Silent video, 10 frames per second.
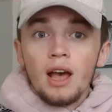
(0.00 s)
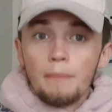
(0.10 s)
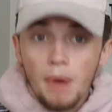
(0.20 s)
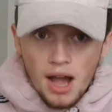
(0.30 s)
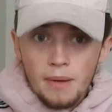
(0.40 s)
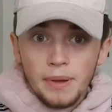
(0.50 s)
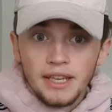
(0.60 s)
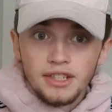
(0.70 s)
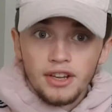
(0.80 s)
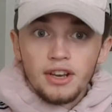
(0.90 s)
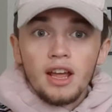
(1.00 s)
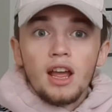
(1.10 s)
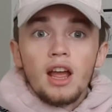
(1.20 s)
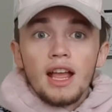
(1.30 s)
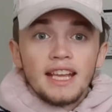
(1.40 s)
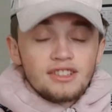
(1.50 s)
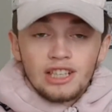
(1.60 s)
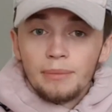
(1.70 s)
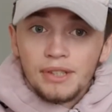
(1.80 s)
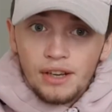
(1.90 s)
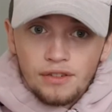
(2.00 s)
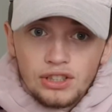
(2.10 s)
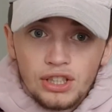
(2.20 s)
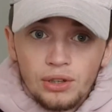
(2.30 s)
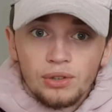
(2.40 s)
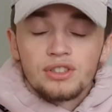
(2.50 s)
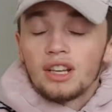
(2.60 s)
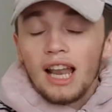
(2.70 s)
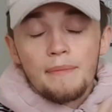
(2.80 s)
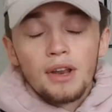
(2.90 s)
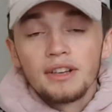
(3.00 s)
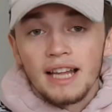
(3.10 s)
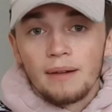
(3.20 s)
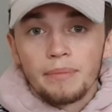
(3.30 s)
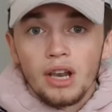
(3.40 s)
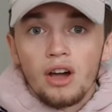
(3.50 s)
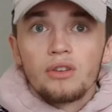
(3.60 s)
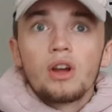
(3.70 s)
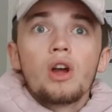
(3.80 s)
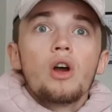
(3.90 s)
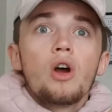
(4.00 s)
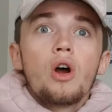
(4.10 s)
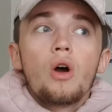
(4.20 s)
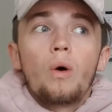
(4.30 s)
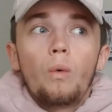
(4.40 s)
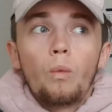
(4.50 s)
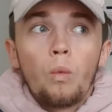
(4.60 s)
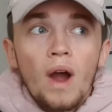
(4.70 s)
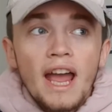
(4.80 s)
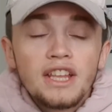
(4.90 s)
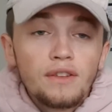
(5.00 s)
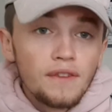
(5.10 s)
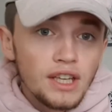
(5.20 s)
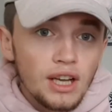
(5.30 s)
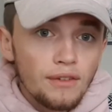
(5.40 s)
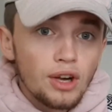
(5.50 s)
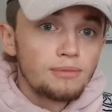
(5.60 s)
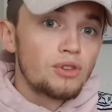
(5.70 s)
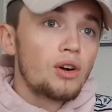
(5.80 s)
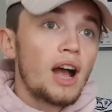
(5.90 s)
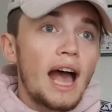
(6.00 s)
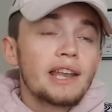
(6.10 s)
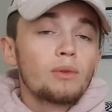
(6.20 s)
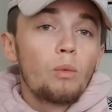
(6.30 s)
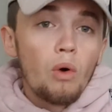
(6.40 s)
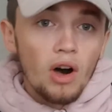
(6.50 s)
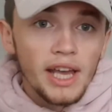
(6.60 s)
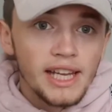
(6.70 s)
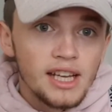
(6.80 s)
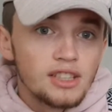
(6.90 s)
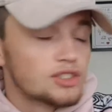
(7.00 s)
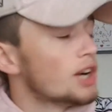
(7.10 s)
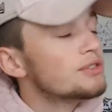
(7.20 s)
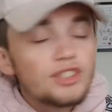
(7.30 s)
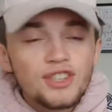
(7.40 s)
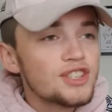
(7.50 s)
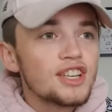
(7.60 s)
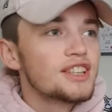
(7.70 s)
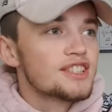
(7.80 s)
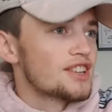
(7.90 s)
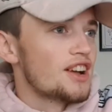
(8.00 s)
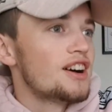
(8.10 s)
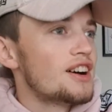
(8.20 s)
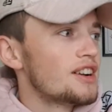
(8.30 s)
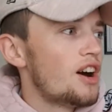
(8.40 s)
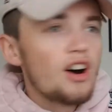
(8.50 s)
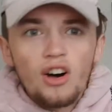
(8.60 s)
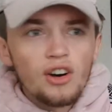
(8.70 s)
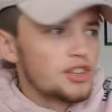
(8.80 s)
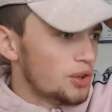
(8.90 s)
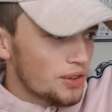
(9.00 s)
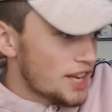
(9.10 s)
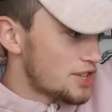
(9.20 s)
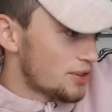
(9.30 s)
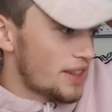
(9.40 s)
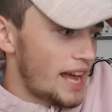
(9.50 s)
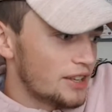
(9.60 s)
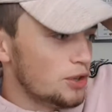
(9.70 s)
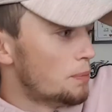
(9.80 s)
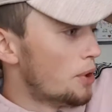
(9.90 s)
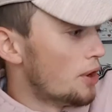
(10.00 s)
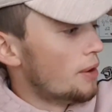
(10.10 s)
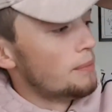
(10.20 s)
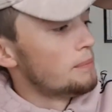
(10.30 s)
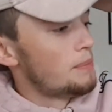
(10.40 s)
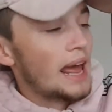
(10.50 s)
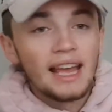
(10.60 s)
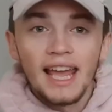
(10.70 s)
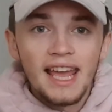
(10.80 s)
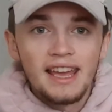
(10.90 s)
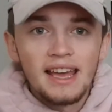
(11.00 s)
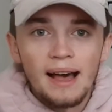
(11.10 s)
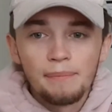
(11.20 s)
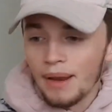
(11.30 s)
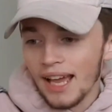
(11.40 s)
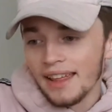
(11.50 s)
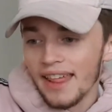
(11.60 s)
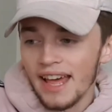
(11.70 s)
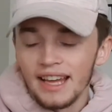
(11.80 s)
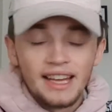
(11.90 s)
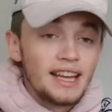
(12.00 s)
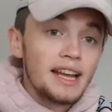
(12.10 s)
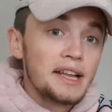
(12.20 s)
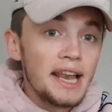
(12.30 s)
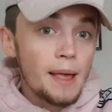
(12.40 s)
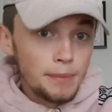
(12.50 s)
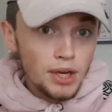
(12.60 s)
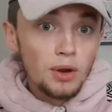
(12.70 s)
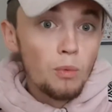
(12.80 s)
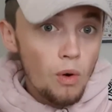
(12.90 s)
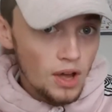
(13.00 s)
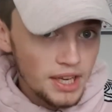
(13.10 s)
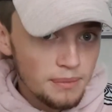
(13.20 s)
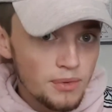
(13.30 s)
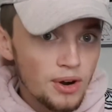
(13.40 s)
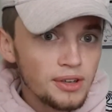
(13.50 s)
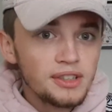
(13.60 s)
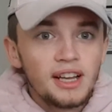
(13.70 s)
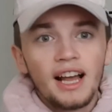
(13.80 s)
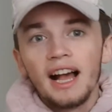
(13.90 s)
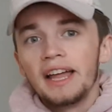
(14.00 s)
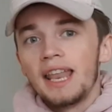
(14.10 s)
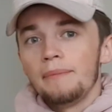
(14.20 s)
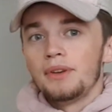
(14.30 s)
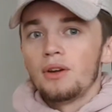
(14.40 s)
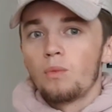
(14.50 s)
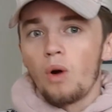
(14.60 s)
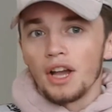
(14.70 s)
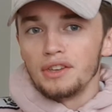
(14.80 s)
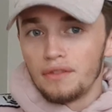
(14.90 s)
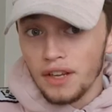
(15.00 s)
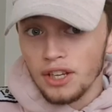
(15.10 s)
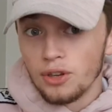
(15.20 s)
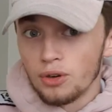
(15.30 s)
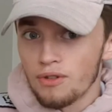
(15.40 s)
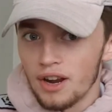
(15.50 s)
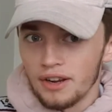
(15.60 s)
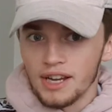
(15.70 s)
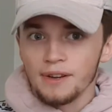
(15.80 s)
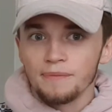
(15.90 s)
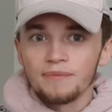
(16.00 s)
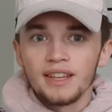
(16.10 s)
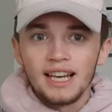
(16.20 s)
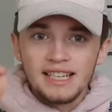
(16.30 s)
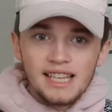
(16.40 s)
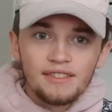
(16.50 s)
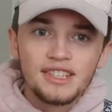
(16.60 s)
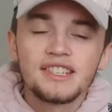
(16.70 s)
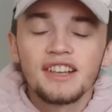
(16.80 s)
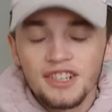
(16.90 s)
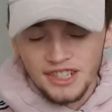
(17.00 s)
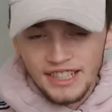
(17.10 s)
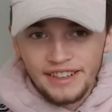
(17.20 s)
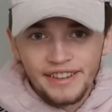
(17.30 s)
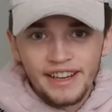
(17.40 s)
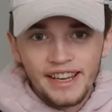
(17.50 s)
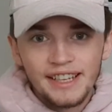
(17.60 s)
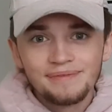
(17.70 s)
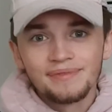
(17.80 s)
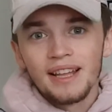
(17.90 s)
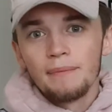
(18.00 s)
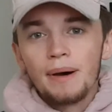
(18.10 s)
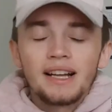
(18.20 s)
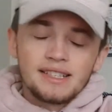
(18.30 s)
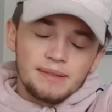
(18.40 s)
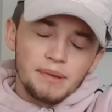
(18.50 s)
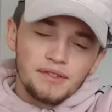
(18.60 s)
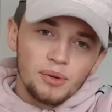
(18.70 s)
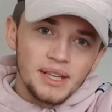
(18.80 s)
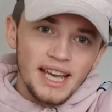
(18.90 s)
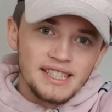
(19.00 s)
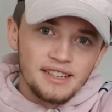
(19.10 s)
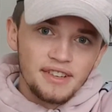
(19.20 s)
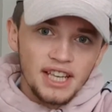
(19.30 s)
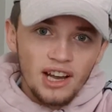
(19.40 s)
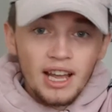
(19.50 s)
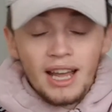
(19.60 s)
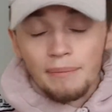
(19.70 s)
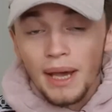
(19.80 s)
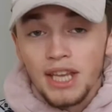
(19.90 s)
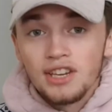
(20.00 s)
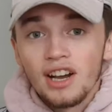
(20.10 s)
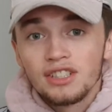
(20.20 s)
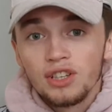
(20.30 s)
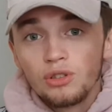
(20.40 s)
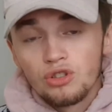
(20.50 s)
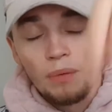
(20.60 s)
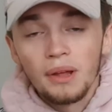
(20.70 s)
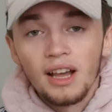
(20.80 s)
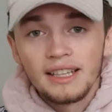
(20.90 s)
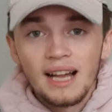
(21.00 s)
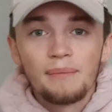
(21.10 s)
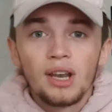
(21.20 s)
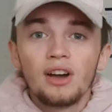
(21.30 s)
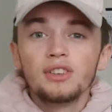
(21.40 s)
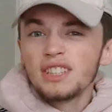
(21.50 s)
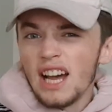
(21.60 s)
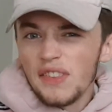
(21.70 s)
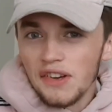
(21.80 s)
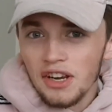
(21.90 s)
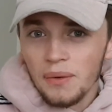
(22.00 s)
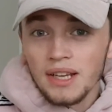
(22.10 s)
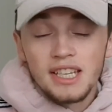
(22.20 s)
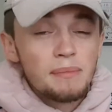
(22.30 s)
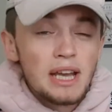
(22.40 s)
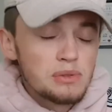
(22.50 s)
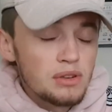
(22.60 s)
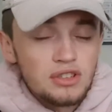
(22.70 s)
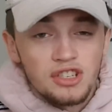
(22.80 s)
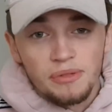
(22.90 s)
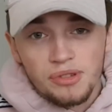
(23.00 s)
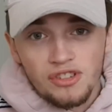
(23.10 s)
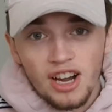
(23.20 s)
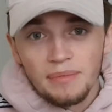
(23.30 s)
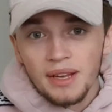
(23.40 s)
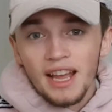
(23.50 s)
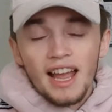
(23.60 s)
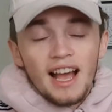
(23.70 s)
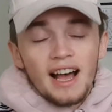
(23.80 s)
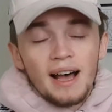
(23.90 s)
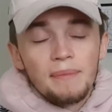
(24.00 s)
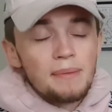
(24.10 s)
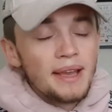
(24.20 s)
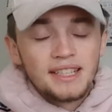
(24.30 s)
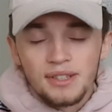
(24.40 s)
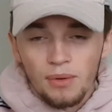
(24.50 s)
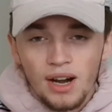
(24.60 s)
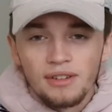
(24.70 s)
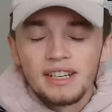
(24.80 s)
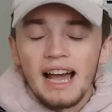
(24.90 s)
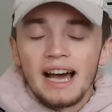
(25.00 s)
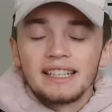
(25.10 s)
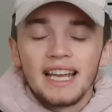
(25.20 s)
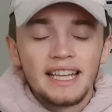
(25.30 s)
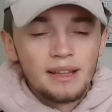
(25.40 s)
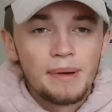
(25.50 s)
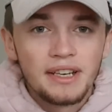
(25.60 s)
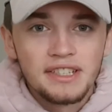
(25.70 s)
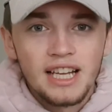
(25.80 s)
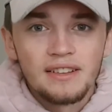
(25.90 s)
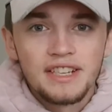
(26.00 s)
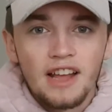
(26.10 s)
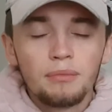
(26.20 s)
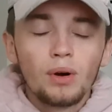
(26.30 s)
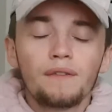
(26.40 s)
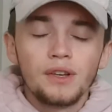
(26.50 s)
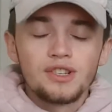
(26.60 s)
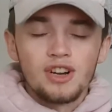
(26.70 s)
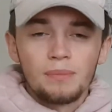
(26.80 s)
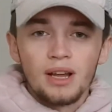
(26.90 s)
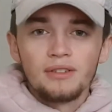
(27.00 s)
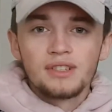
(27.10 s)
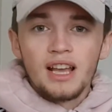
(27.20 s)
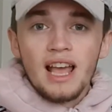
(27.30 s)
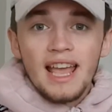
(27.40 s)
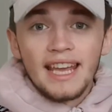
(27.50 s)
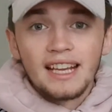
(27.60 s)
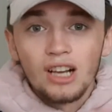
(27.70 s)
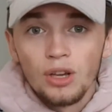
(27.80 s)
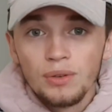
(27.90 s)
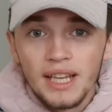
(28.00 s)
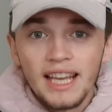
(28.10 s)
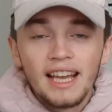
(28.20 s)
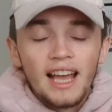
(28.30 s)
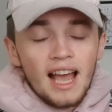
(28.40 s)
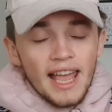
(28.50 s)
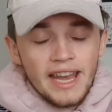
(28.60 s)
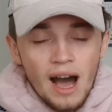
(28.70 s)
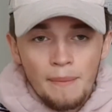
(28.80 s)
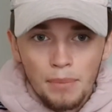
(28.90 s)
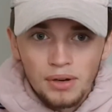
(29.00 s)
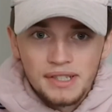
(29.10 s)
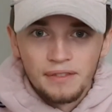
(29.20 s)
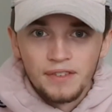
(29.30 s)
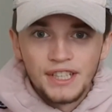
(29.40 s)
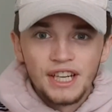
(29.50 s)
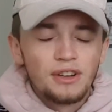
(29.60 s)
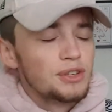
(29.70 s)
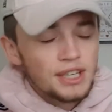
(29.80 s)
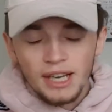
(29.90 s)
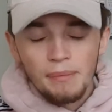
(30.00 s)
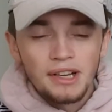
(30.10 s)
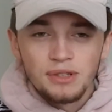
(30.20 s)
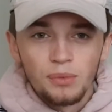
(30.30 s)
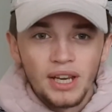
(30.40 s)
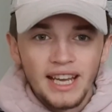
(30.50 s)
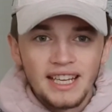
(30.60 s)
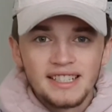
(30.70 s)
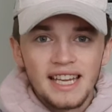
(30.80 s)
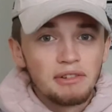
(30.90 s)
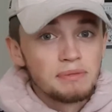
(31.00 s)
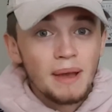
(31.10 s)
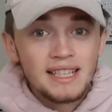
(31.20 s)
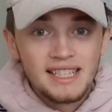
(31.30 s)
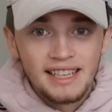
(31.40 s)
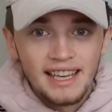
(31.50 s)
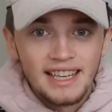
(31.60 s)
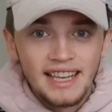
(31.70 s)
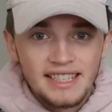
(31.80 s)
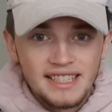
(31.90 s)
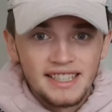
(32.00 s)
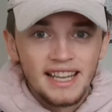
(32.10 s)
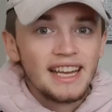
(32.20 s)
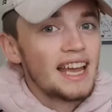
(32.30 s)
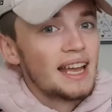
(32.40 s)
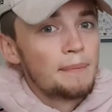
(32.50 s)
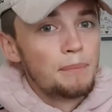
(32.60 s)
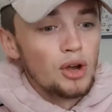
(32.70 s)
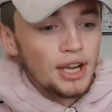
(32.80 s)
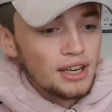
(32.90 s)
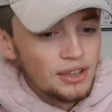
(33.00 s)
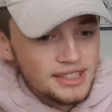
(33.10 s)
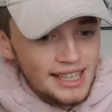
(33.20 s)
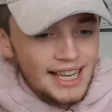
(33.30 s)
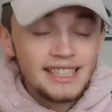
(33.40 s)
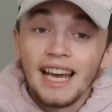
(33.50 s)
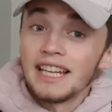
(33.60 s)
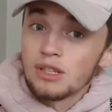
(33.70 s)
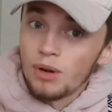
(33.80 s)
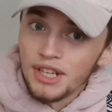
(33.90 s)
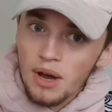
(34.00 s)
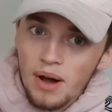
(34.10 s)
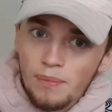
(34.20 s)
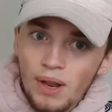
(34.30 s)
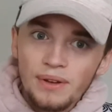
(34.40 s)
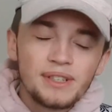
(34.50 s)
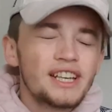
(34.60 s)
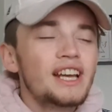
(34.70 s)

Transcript: My opinion is going to be different to yours. Let me know down below where you think I've gone wrong and why. Don't just start, oh, you're this, you're that, you put blank here and blank there. Let me know why I'm wrong and let me know why you think you're right, okay? Let's have a discussion down there, okay? But before we get into the video, make sure you guys do drop a like down below. You're down there anyway, so you may as well just subscribe. It means the world, and hit the bell to start today. I have more future uploads, including an unboxing video. You can imagine what it is. It was meant to get here yesterday, but it got delayed, hence why no upload.